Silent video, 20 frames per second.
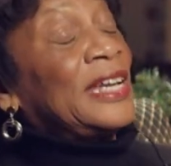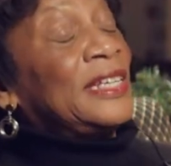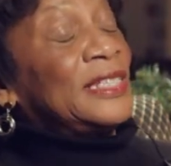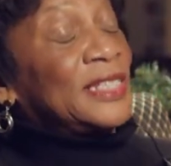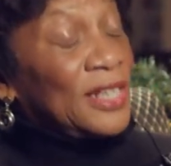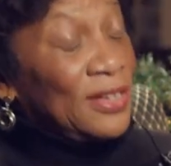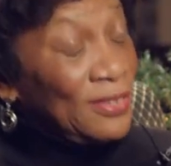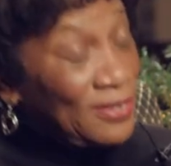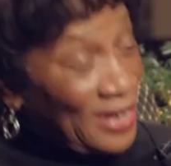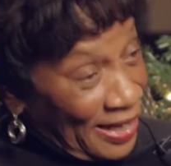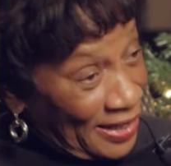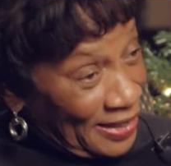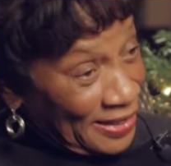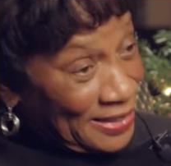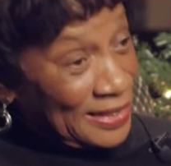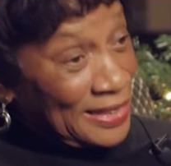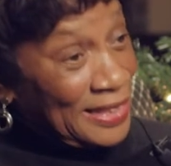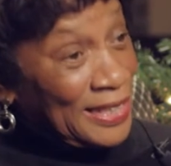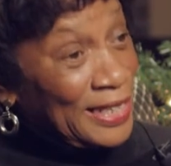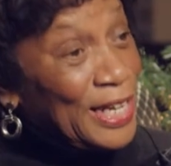That is correct.
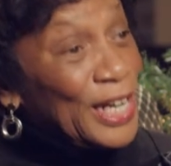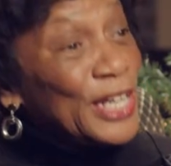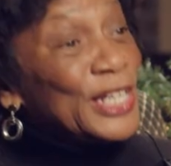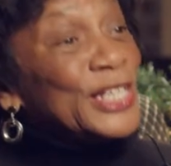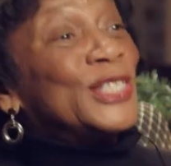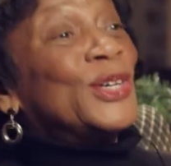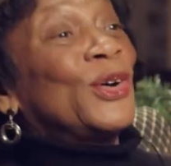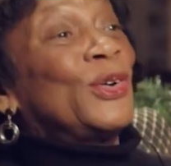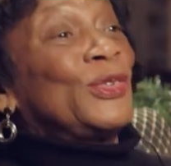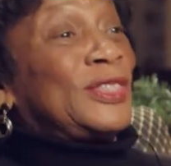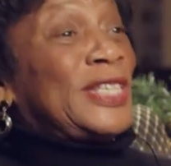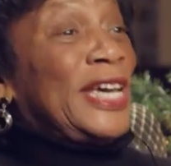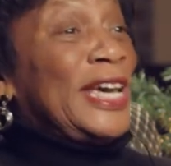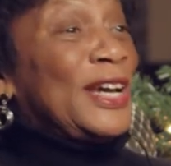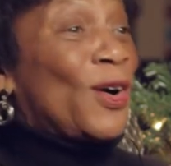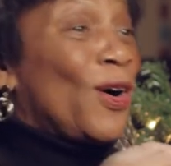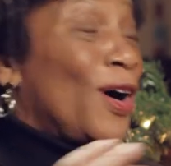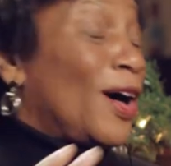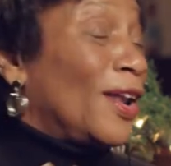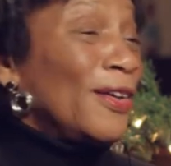So
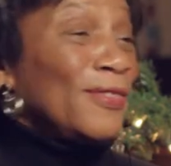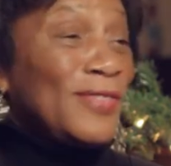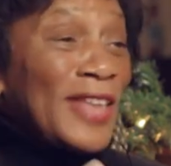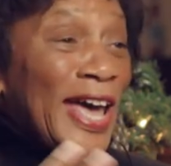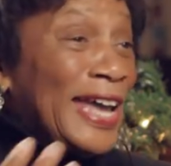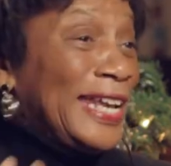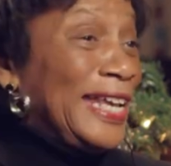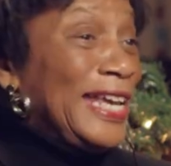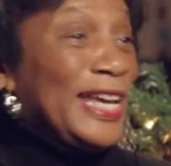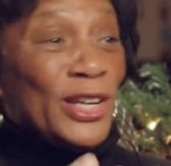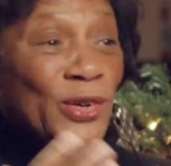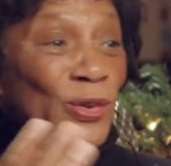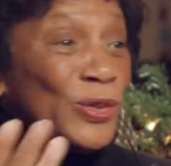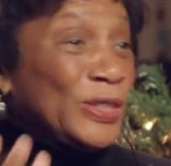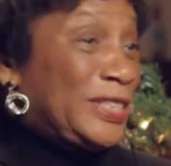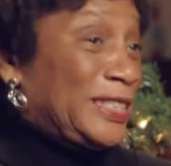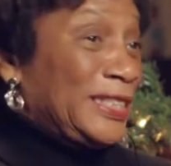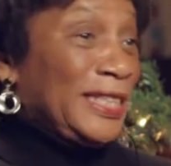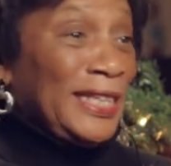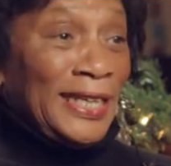take all of that
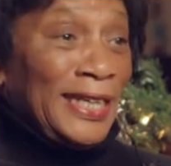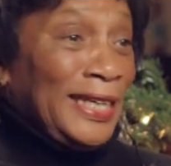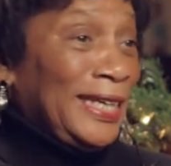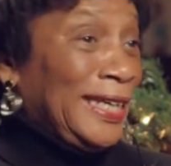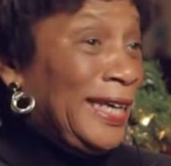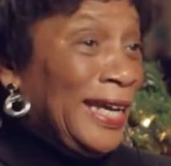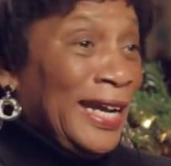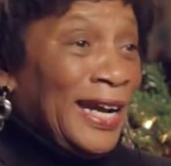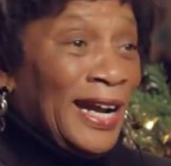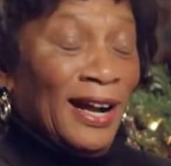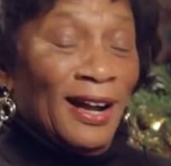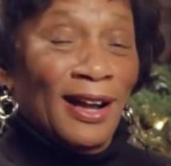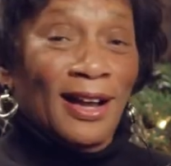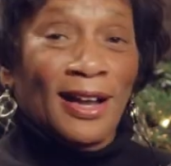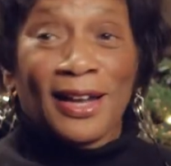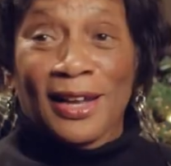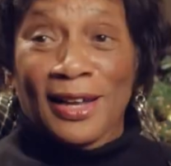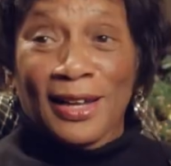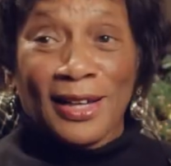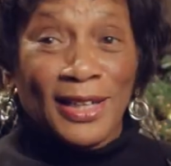energy
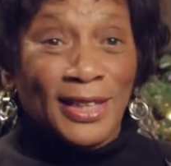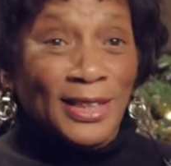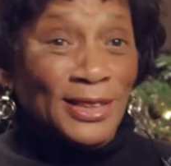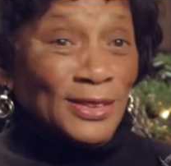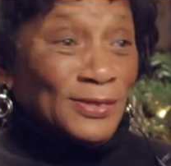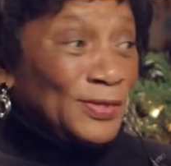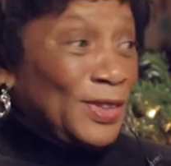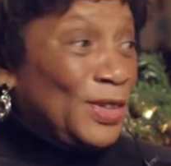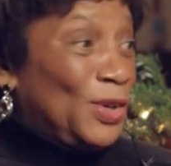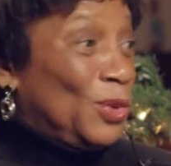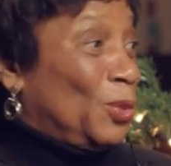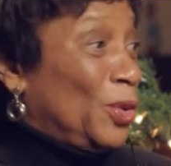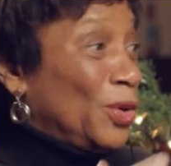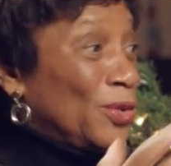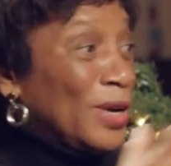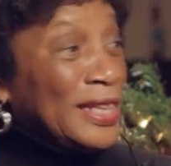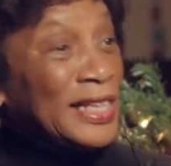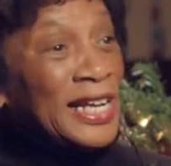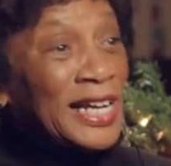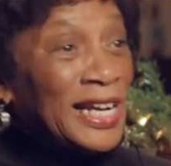of, we're
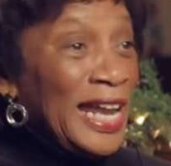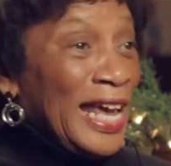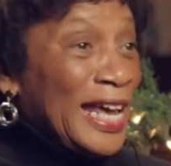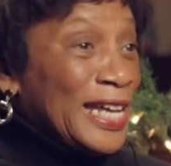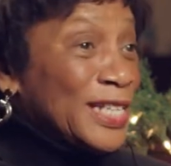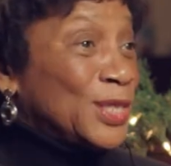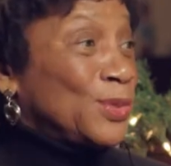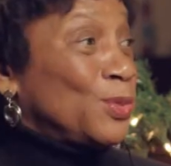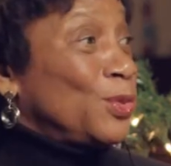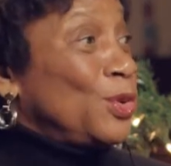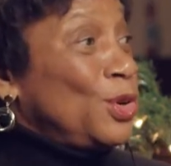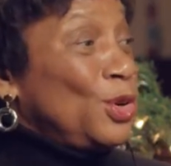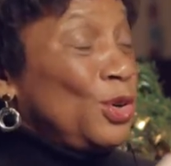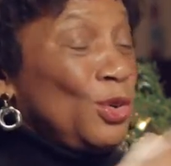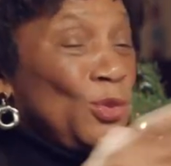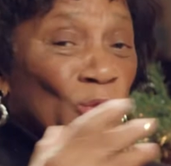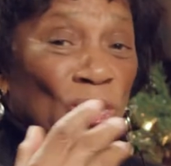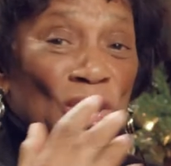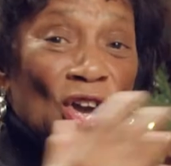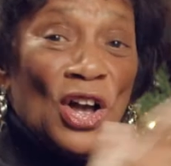in the
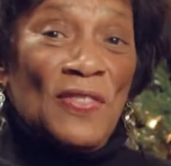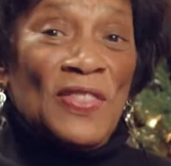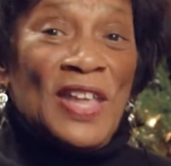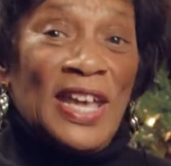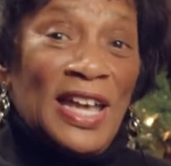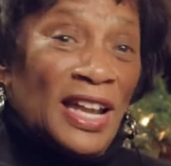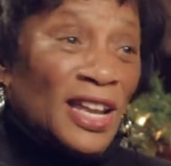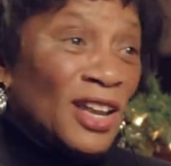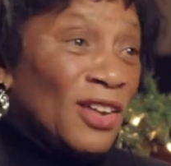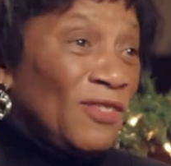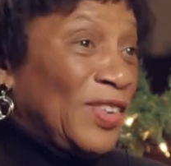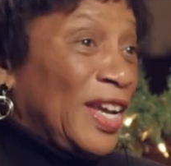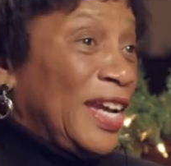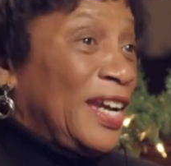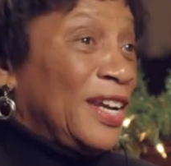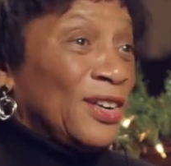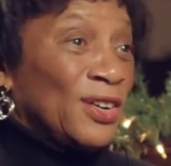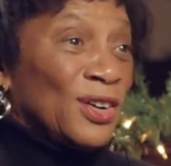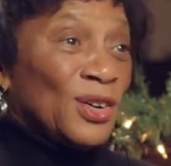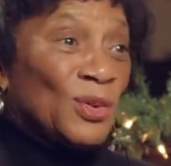classroom, we're on the
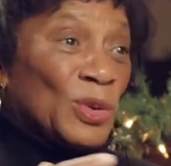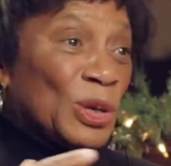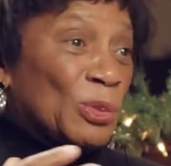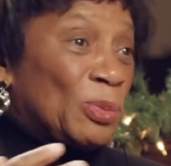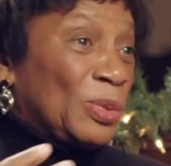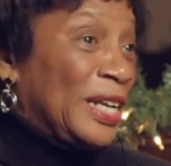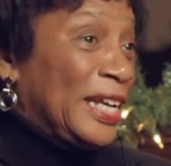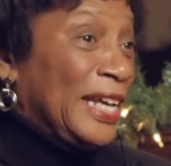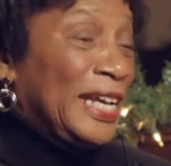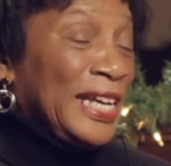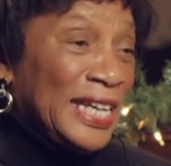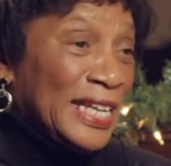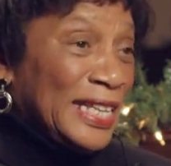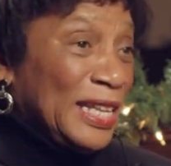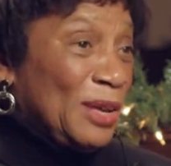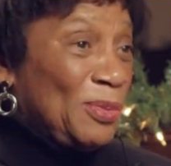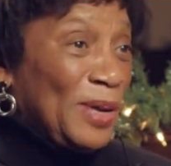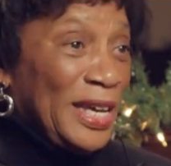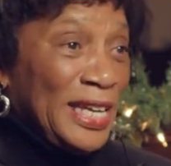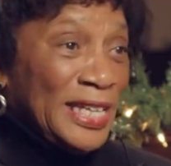elevator, we're playing in
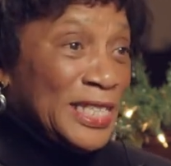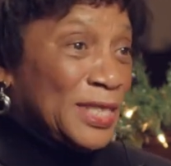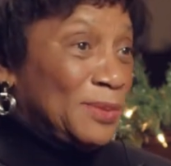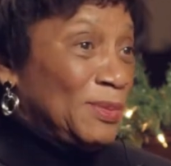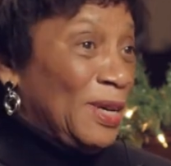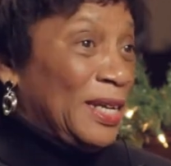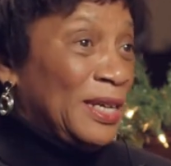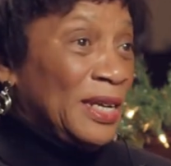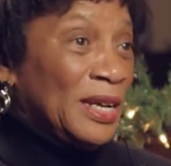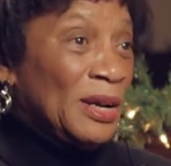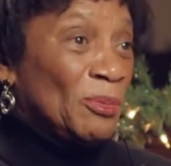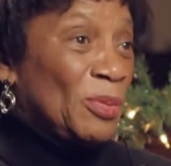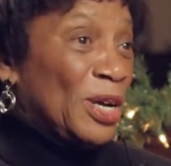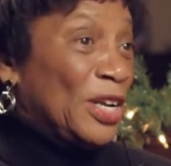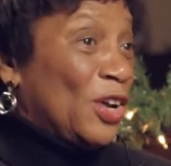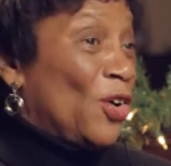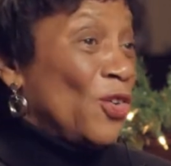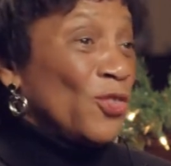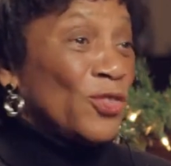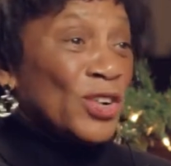the basement,
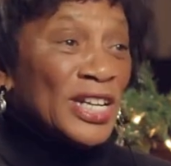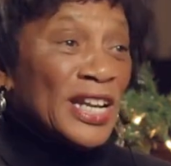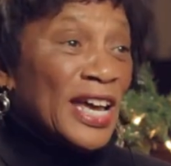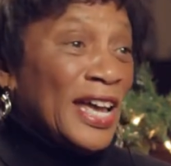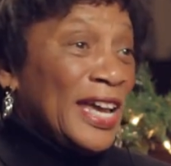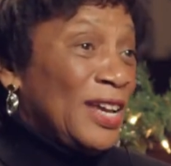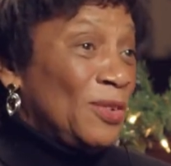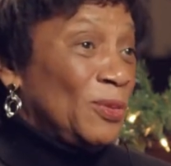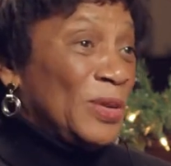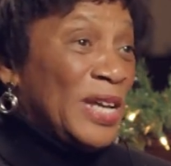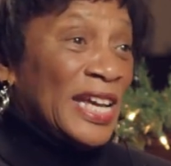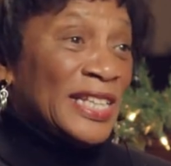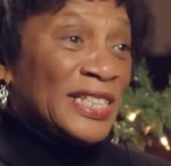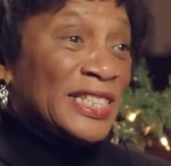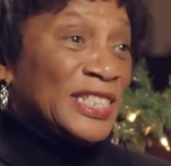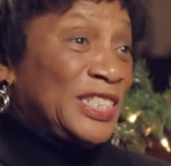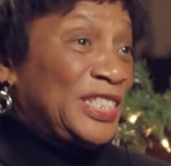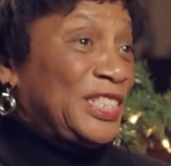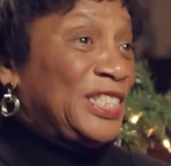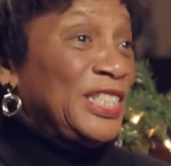but overnight we had
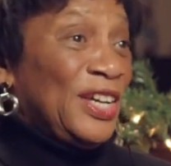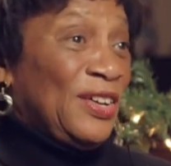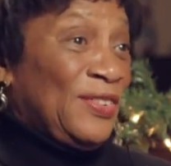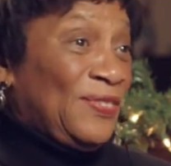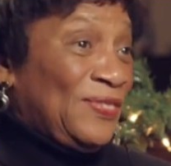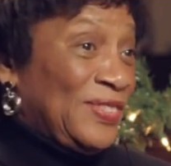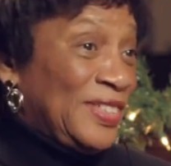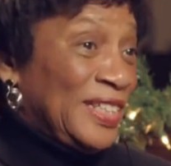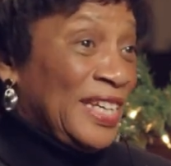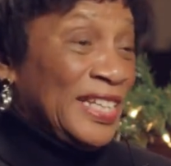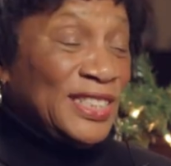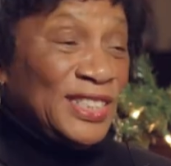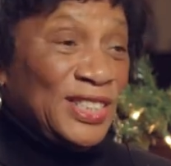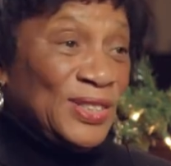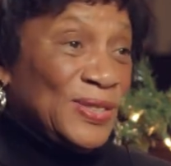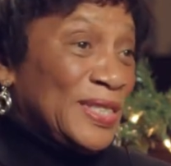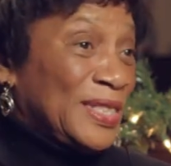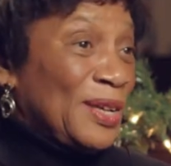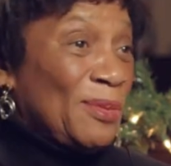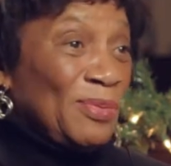to shift and
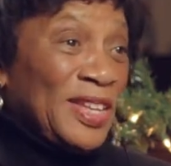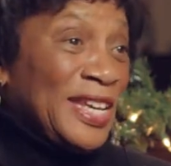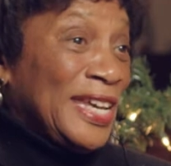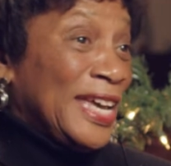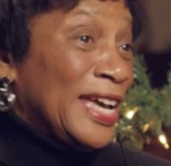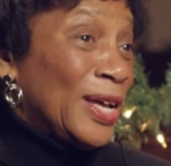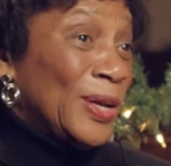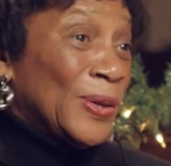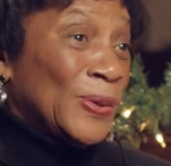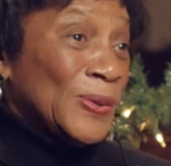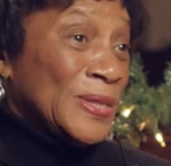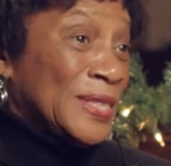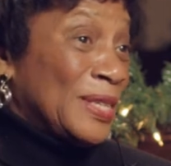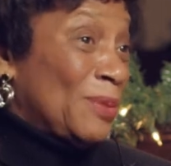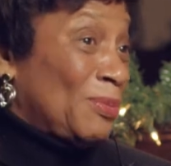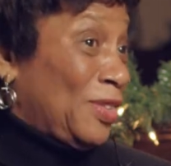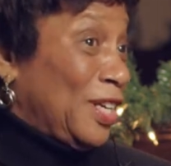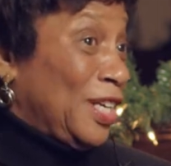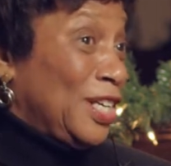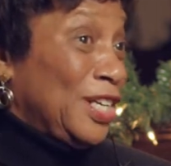do something else,
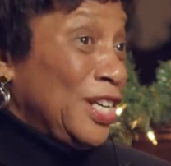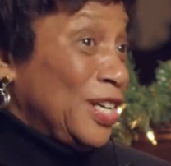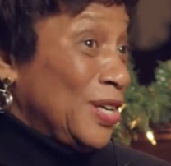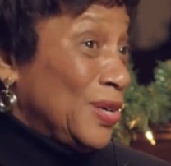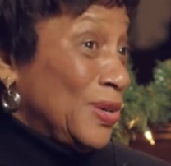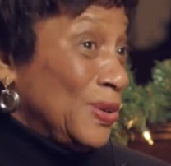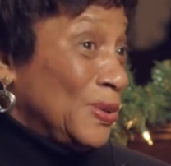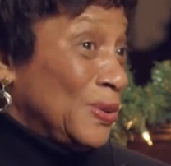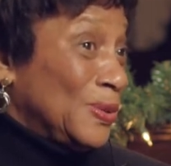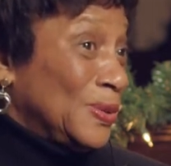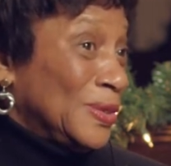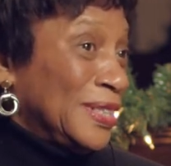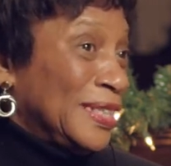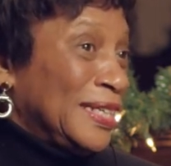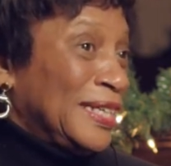something new